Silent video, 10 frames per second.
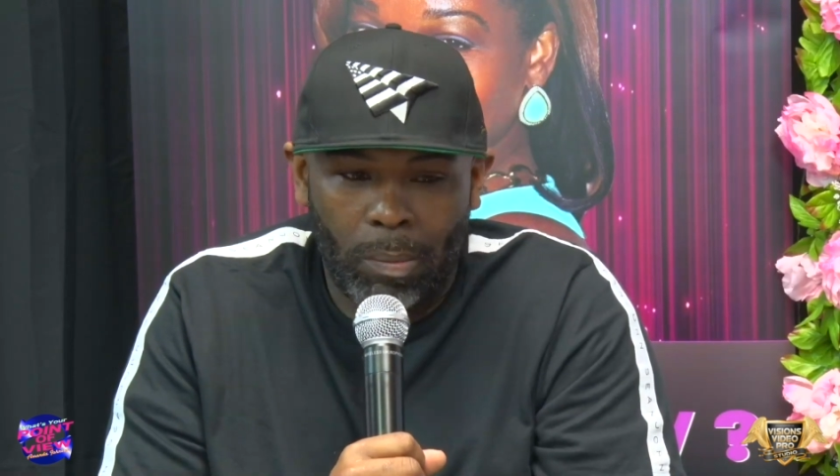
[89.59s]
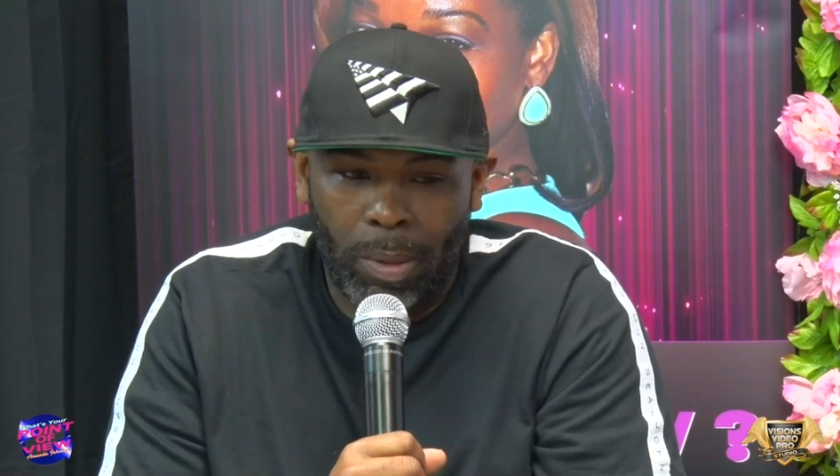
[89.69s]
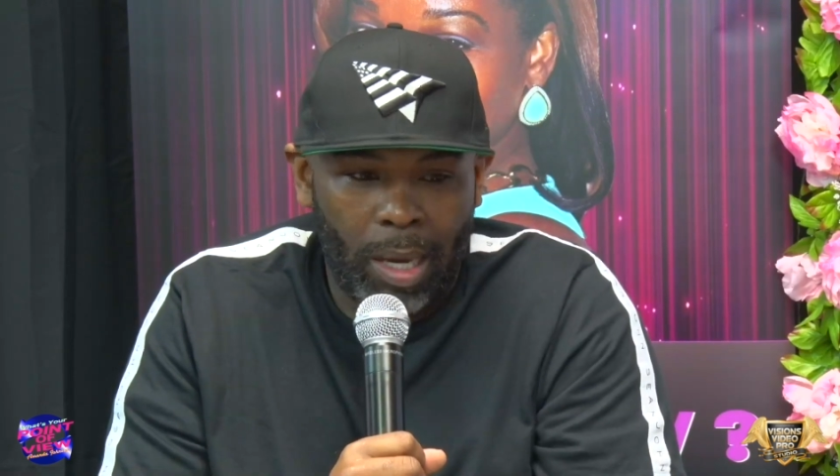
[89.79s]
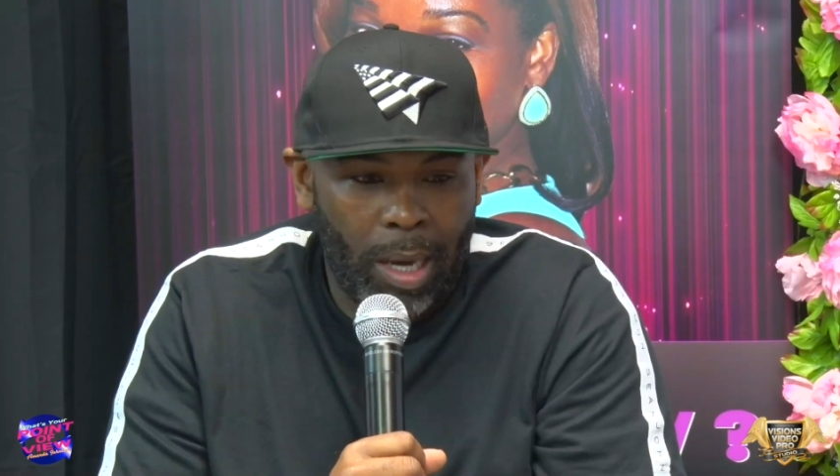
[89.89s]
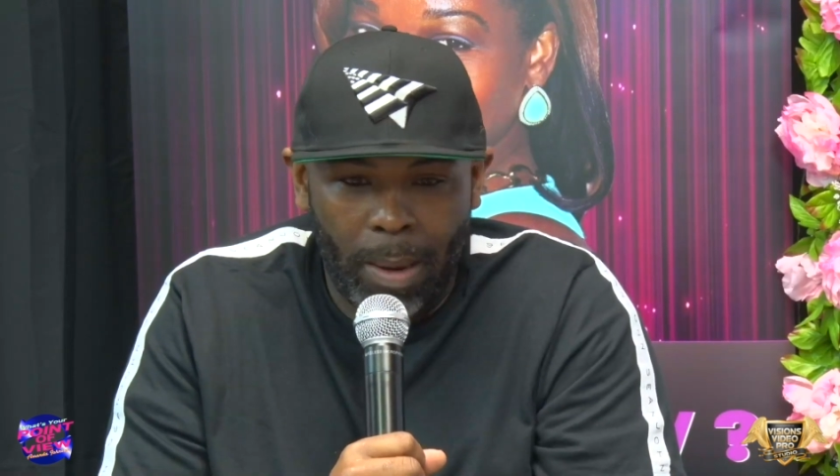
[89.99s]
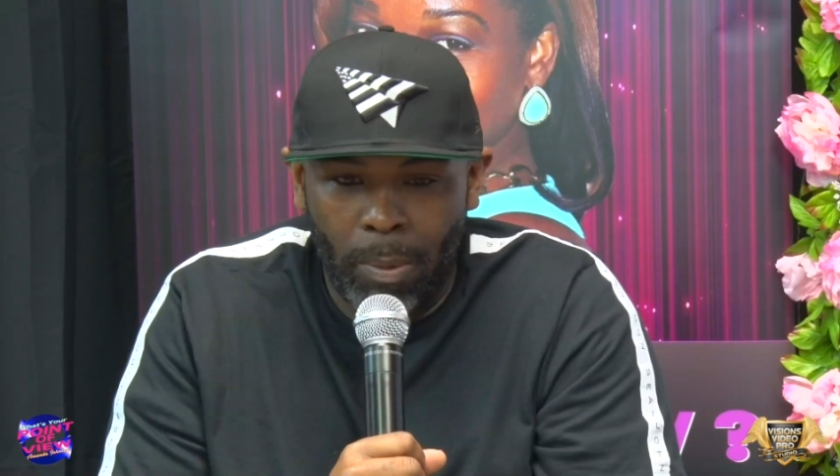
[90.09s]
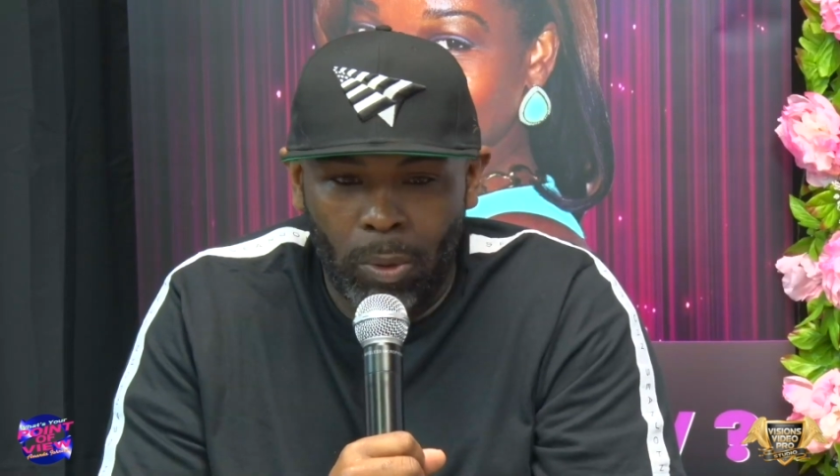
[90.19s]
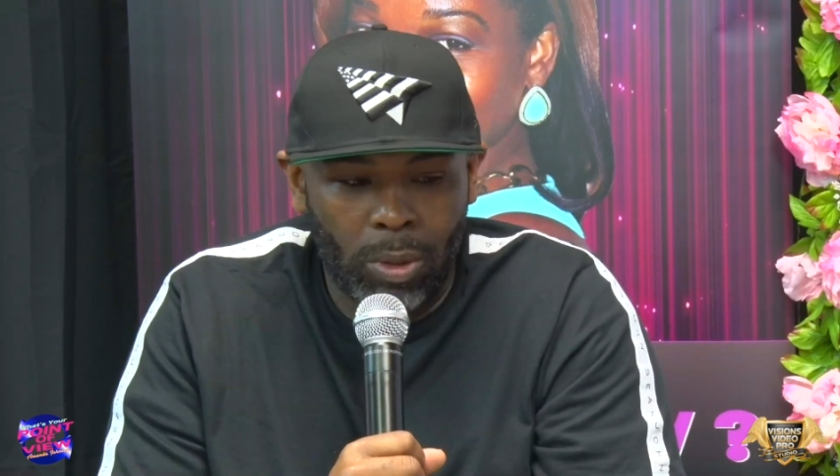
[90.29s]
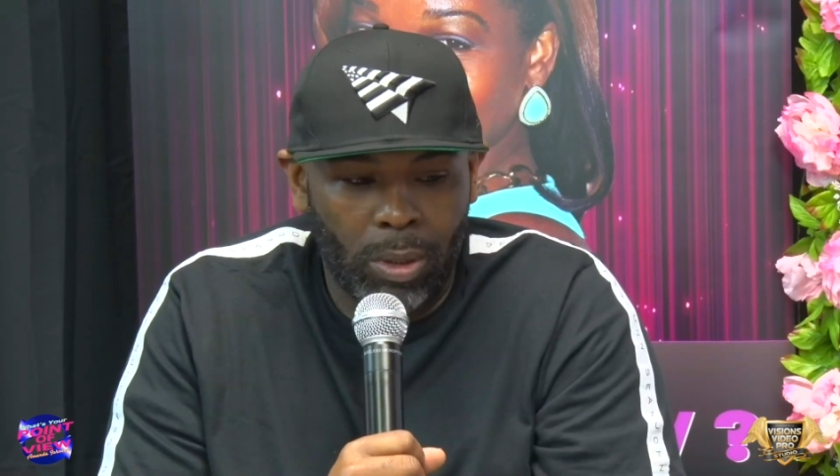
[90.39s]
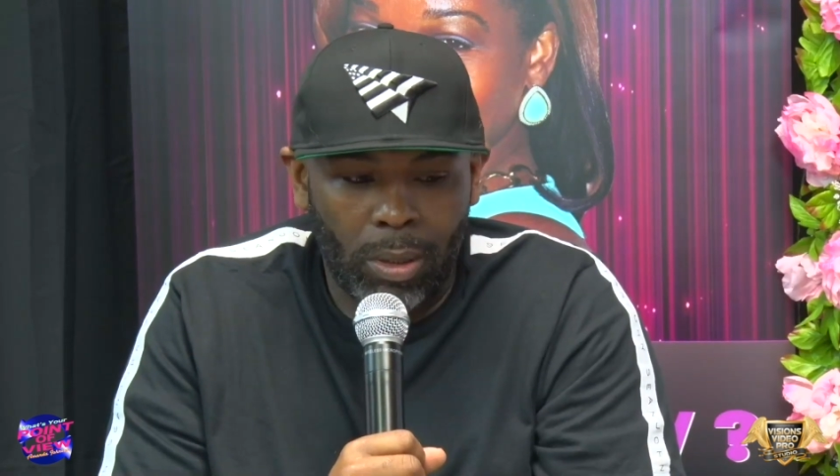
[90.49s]
being
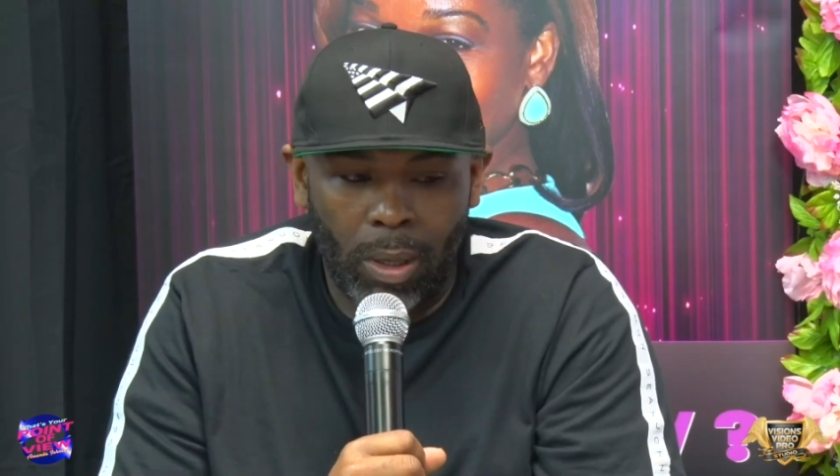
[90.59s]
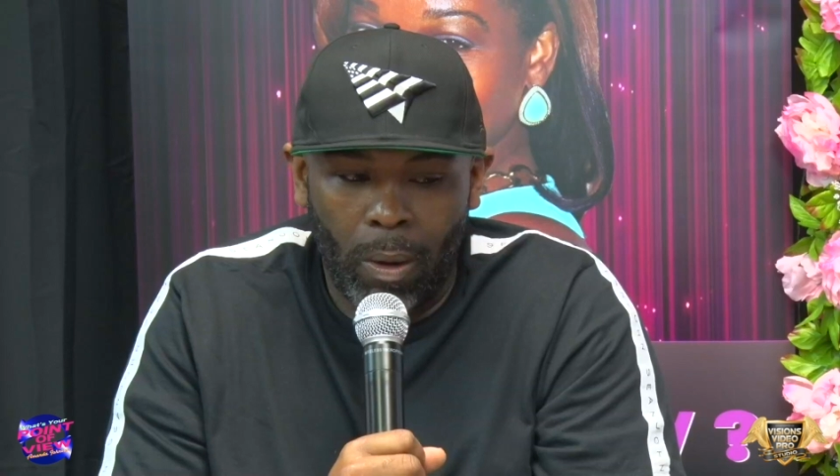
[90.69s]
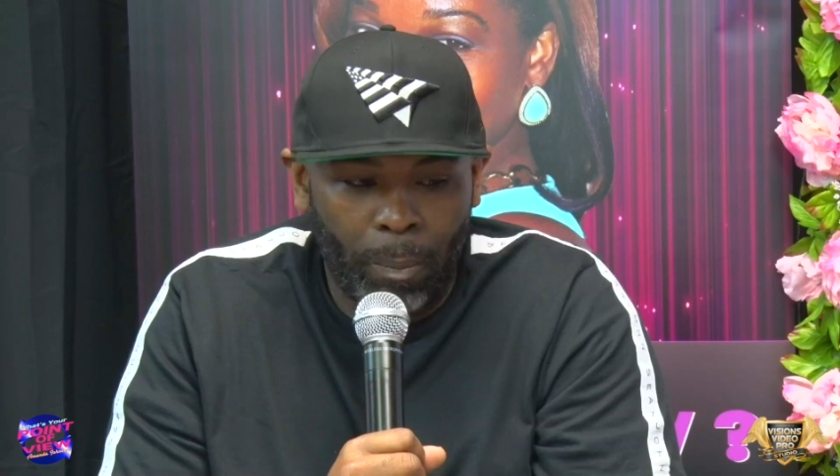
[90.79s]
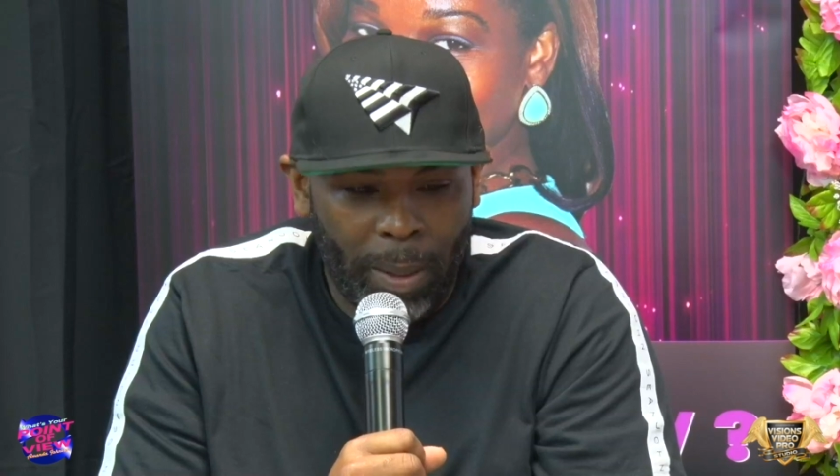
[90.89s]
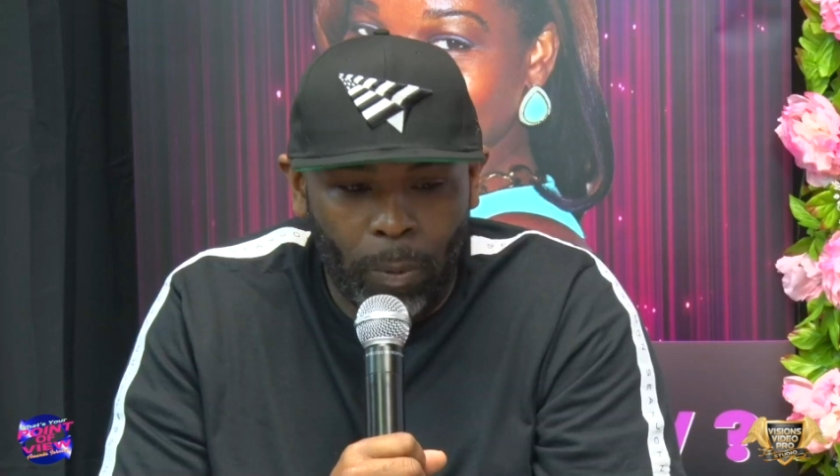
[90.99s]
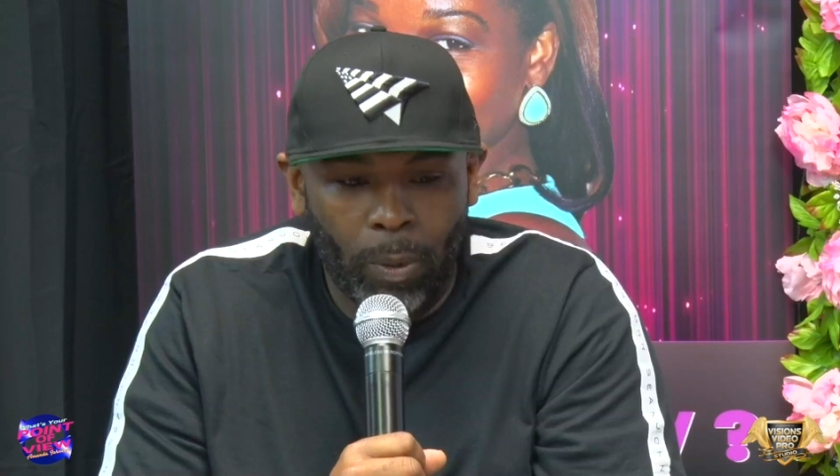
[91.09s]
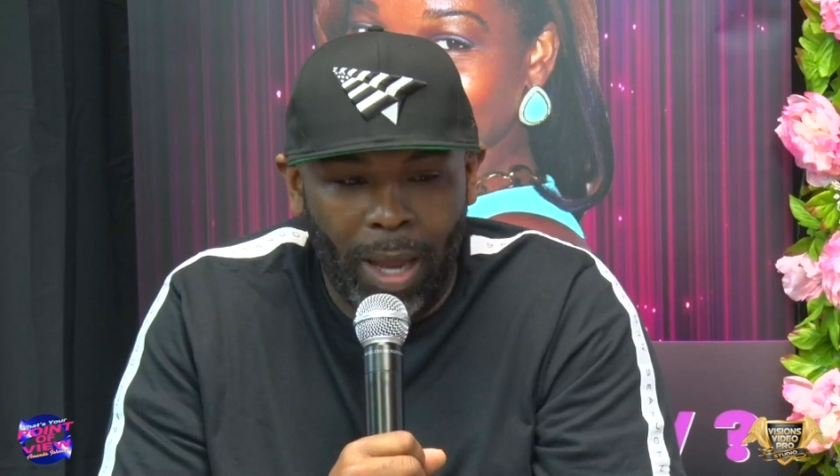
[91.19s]
able to help people